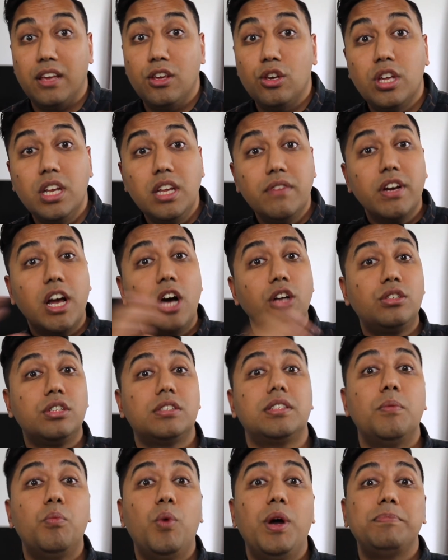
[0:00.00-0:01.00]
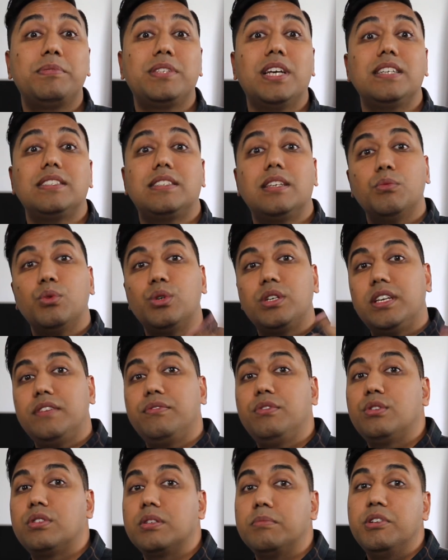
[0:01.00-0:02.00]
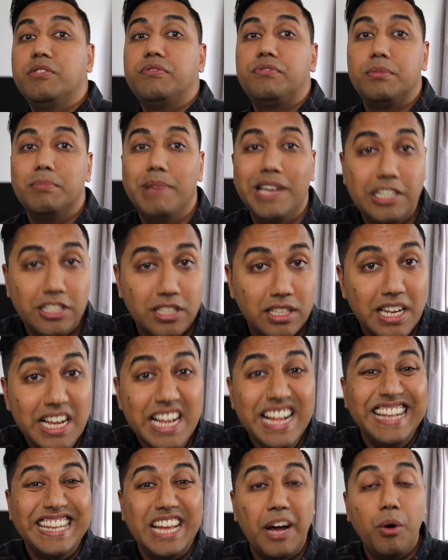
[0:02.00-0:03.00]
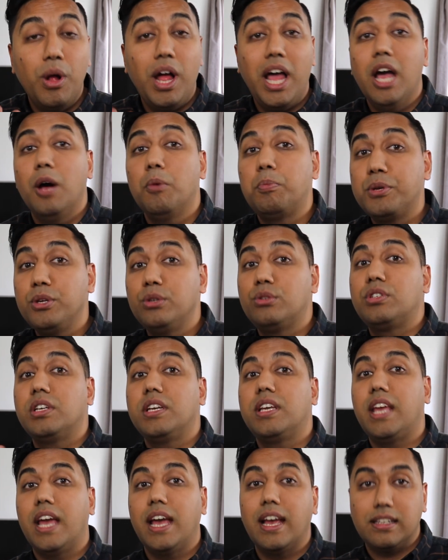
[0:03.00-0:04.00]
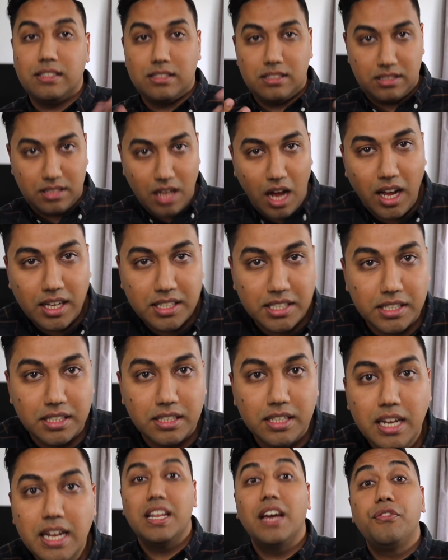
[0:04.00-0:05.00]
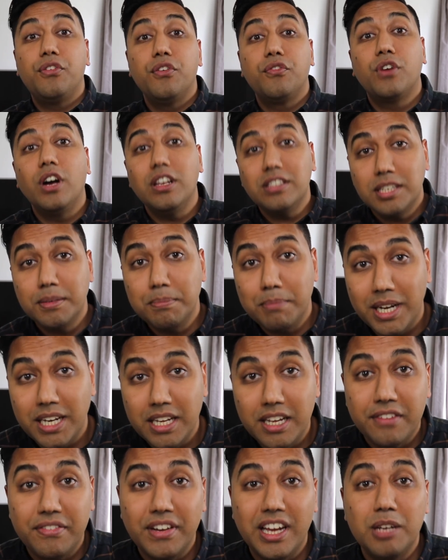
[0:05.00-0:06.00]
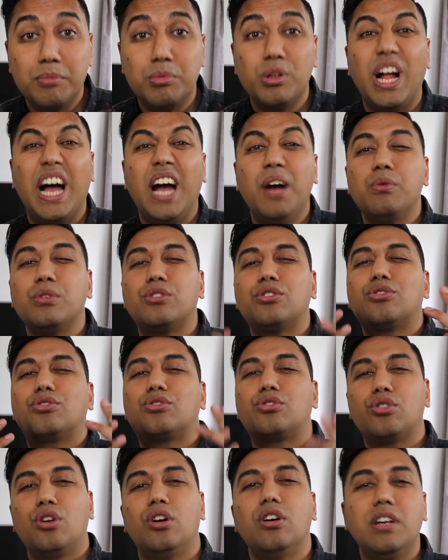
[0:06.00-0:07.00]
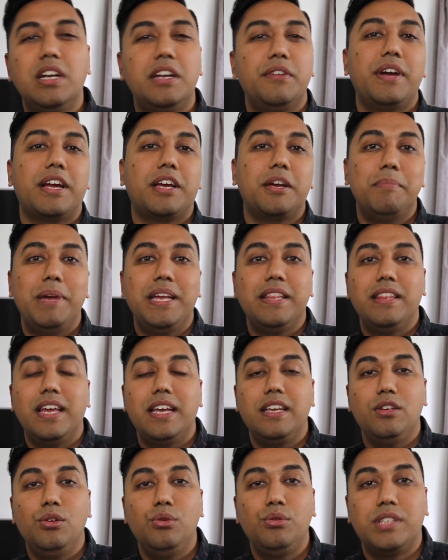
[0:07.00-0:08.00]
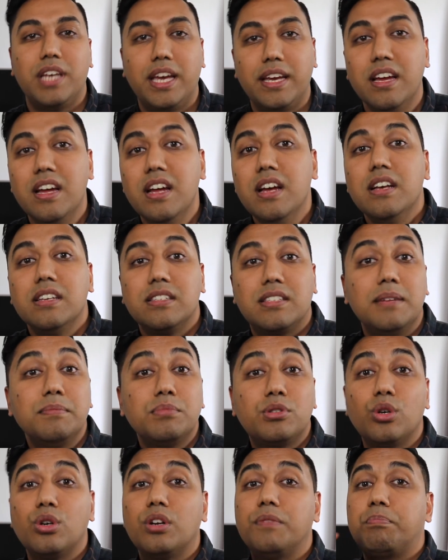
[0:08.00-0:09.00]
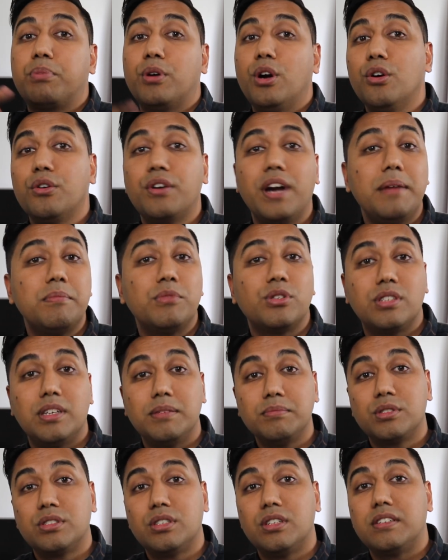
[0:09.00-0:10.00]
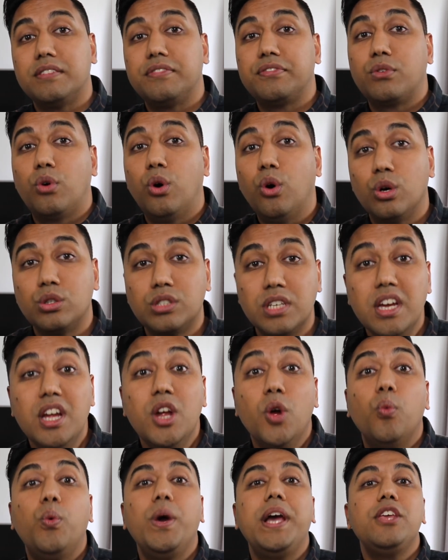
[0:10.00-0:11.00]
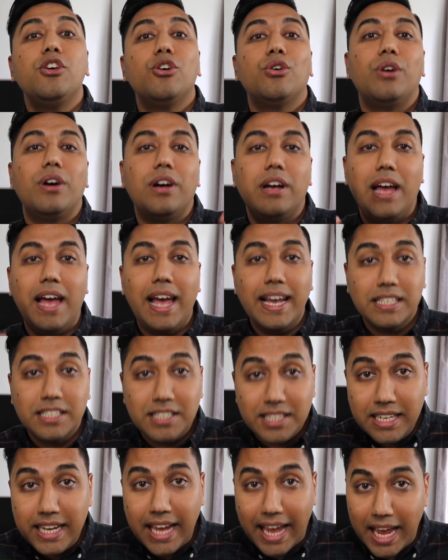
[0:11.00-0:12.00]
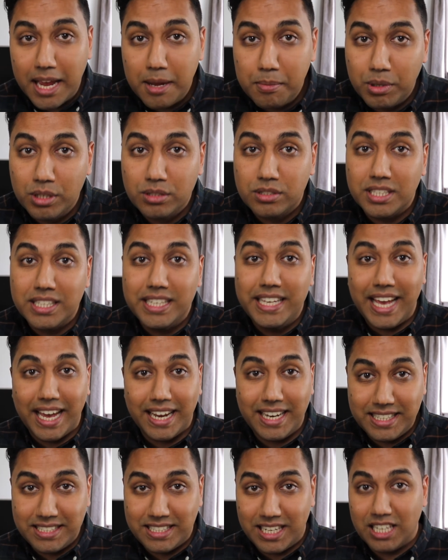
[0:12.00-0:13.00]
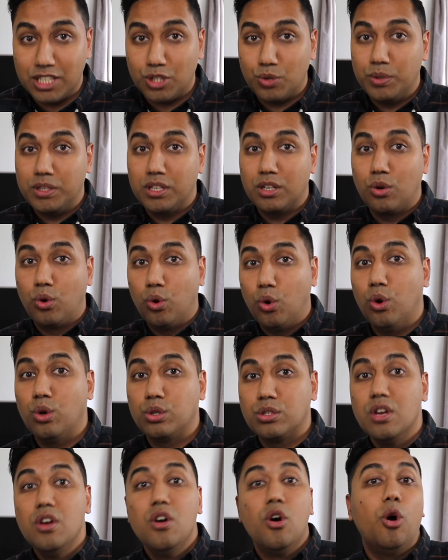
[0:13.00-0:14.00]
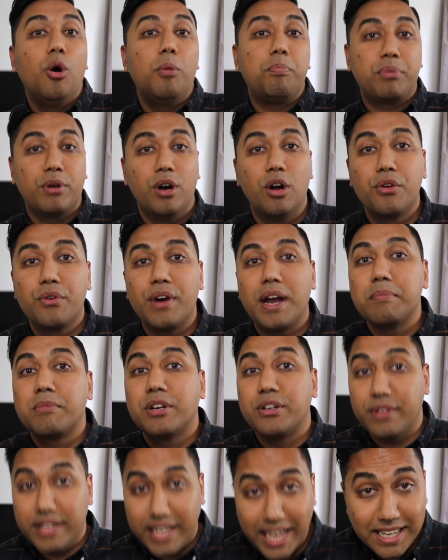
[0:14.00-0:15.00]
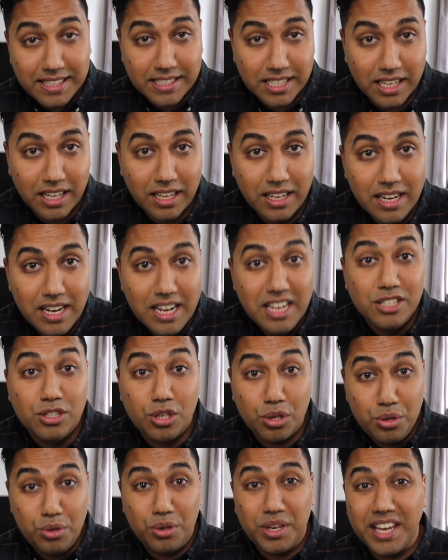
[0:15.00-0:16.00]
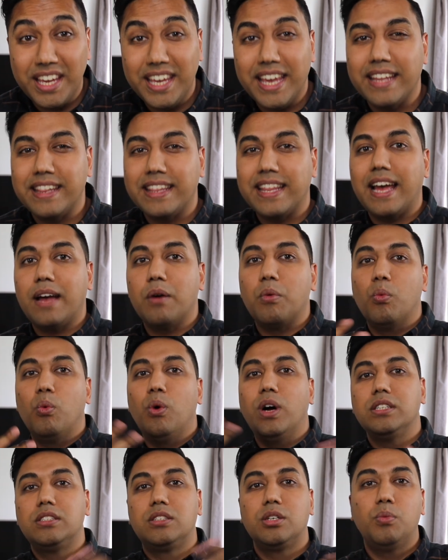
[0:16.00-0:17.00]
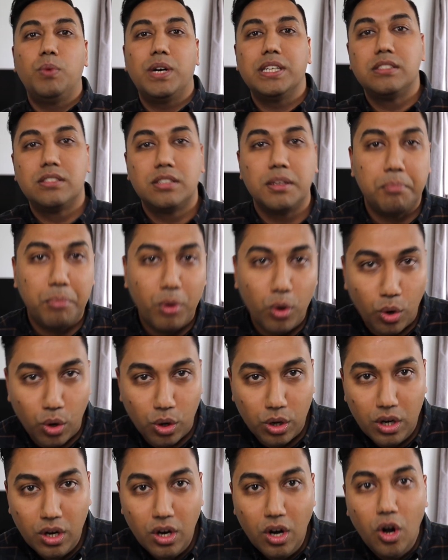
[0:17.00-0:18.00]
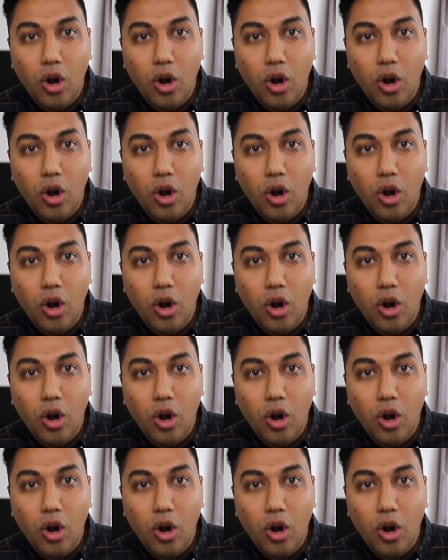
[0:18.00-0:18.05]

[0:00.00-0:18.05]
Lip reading: You can even go to some websites that will give you some information that will help you to get started. Now, if you've got some money available, I would strongly recommend that you take some sort of program or some sort of course where you're actually able to get in touch with the course or program creator so you can get that one-to-one support.